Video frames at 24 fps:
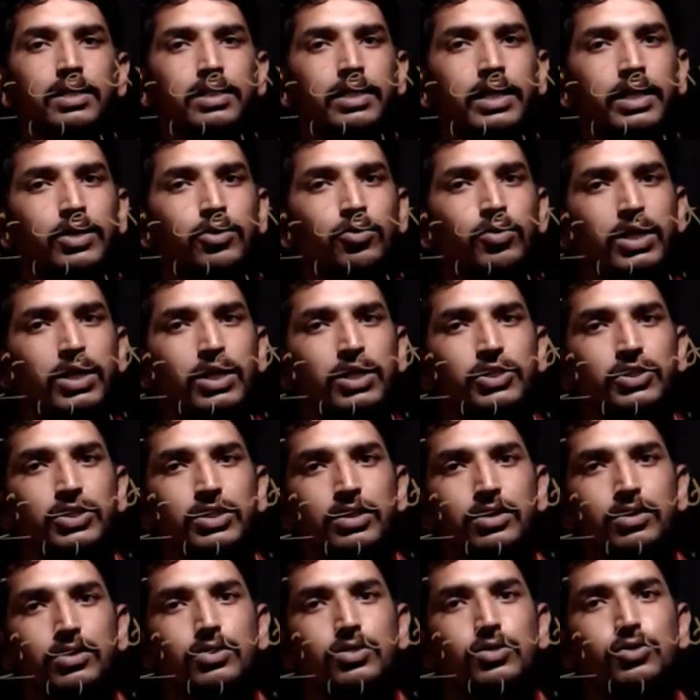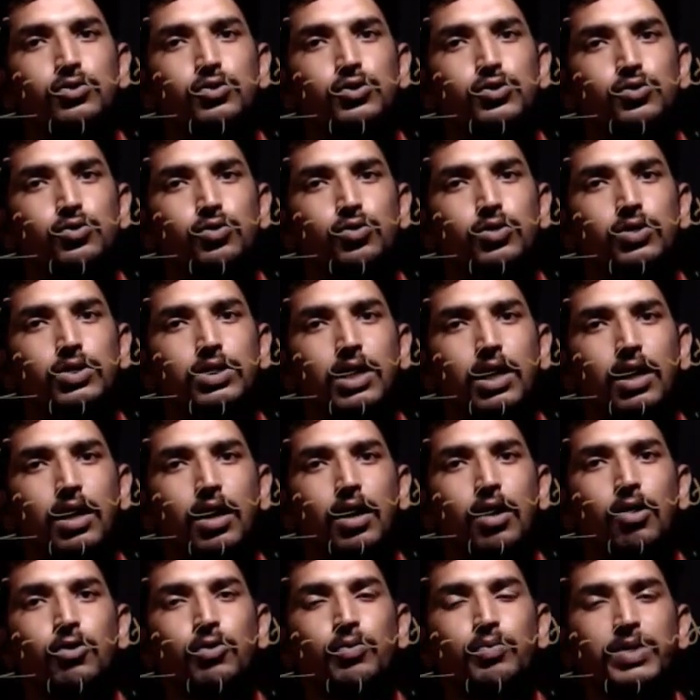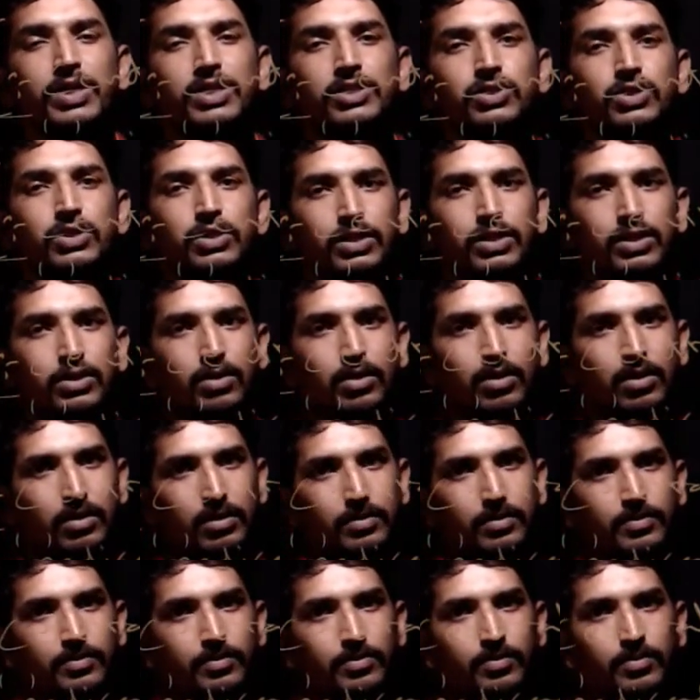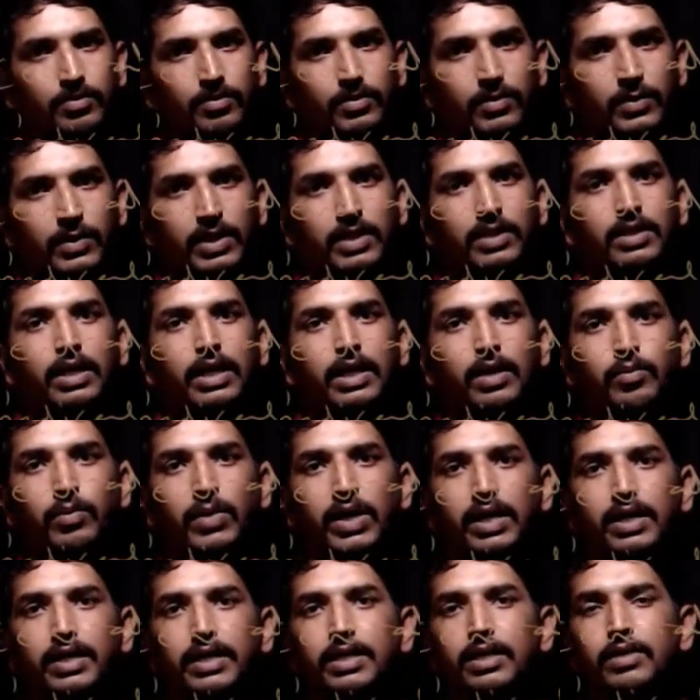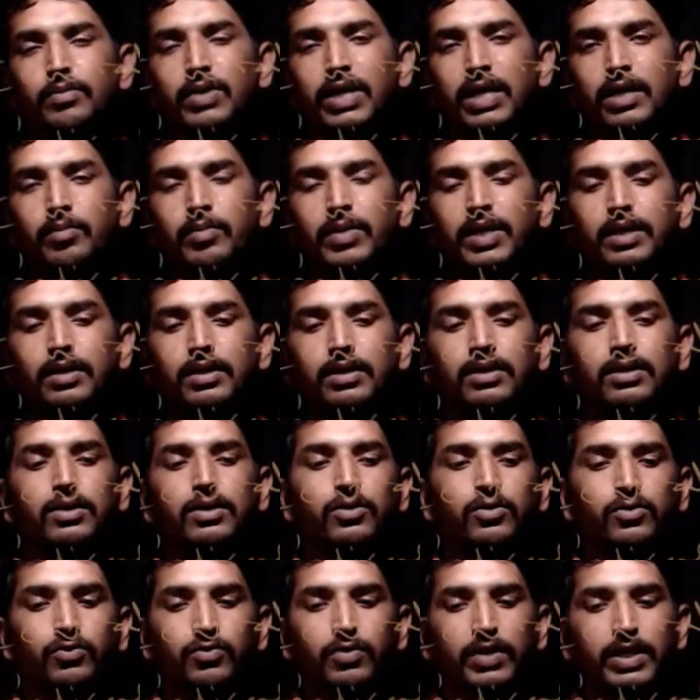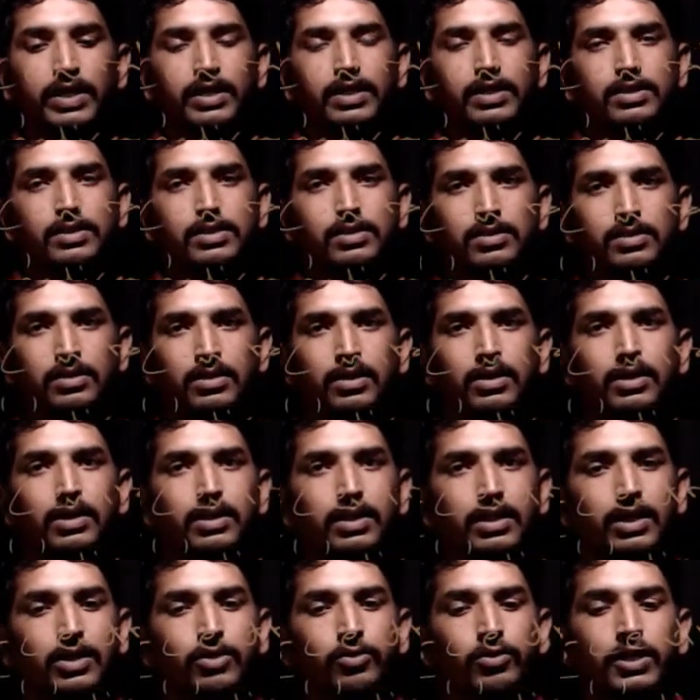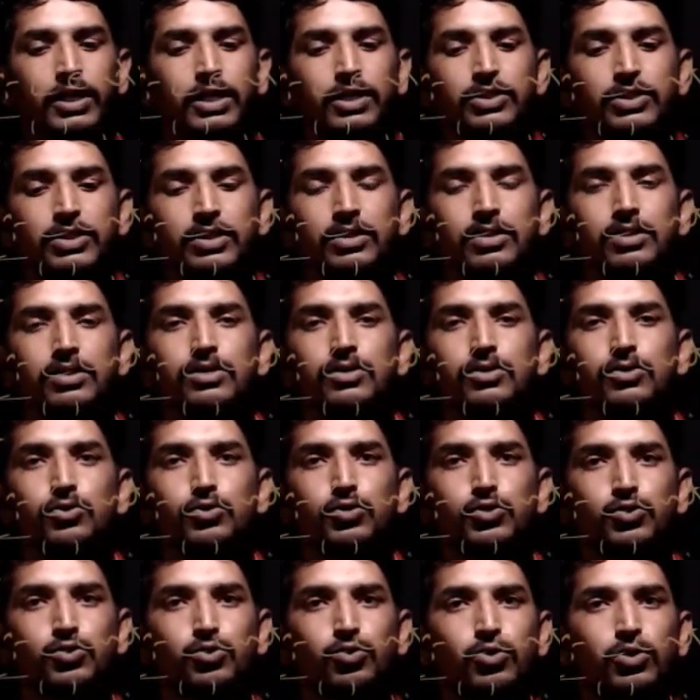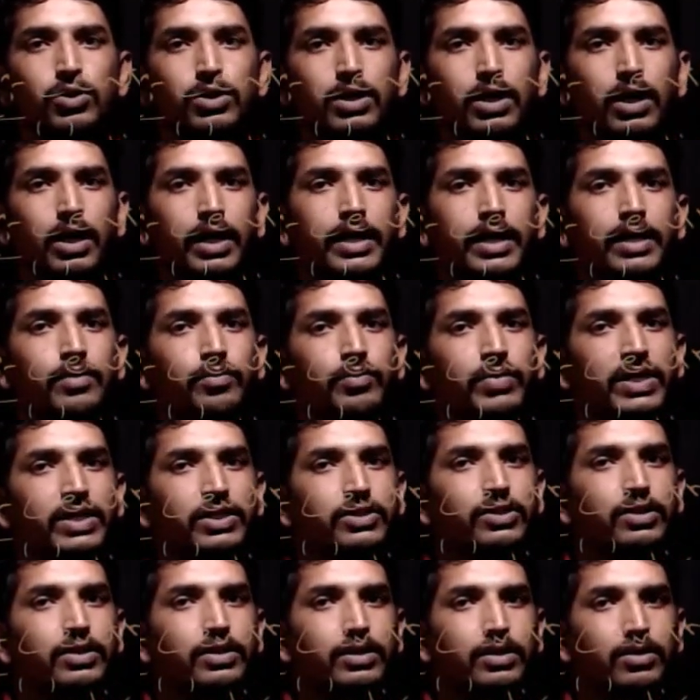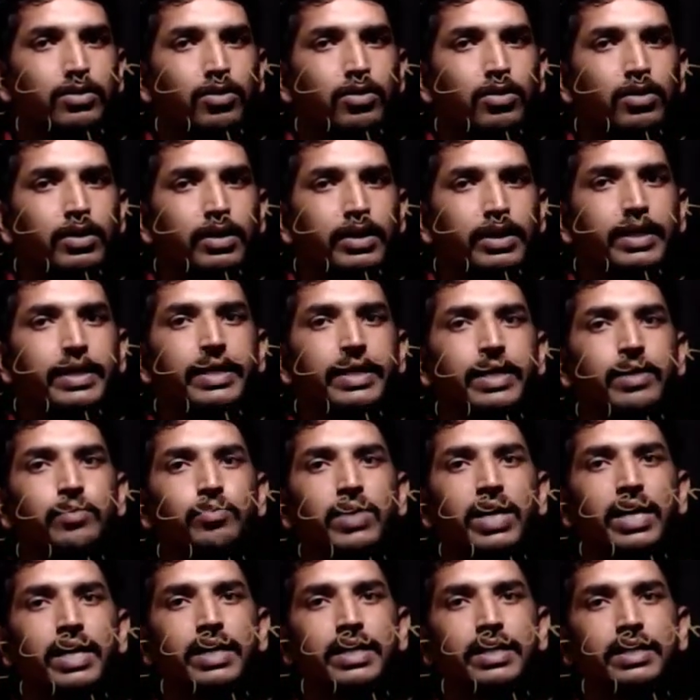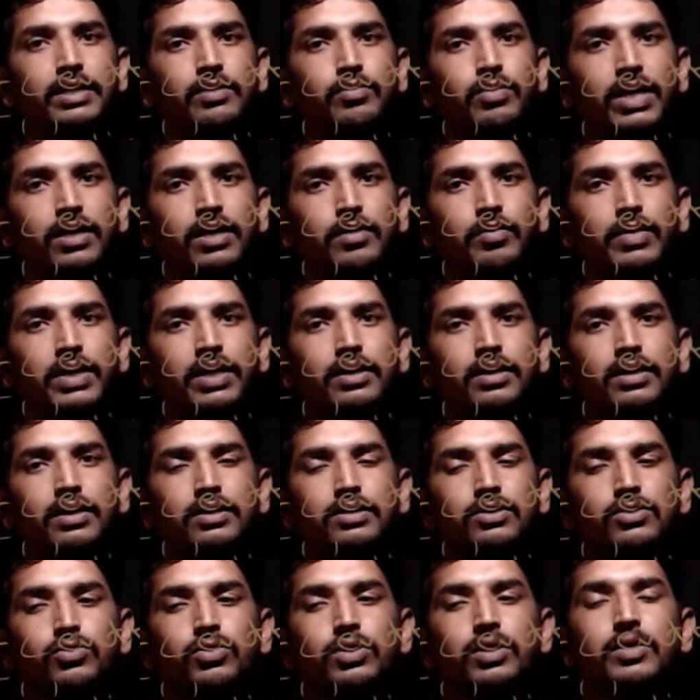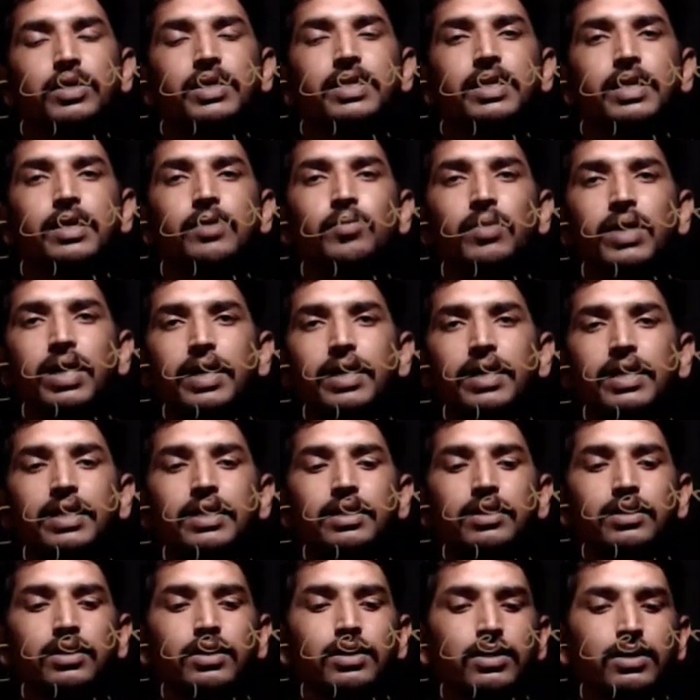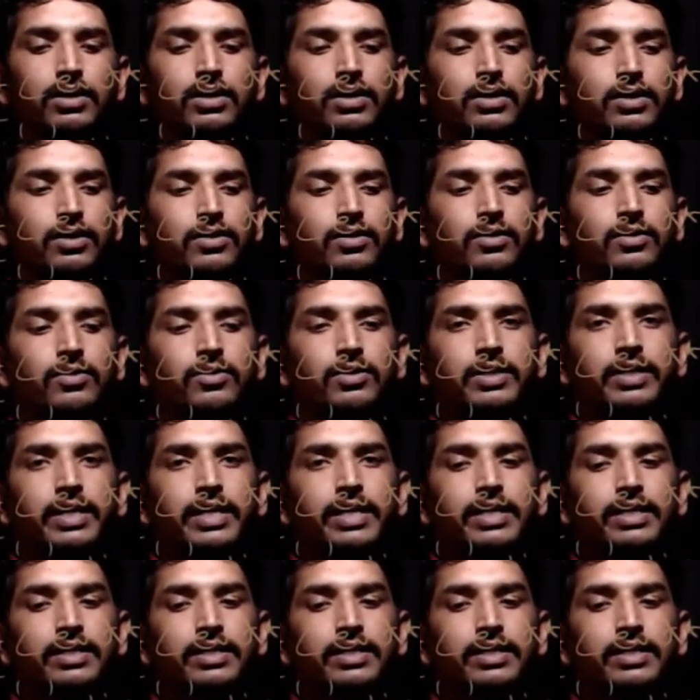like the duration to store the outpatient record in the MRD department, 5 years. The duration to store the inpatient record in MRD department, so in MRD,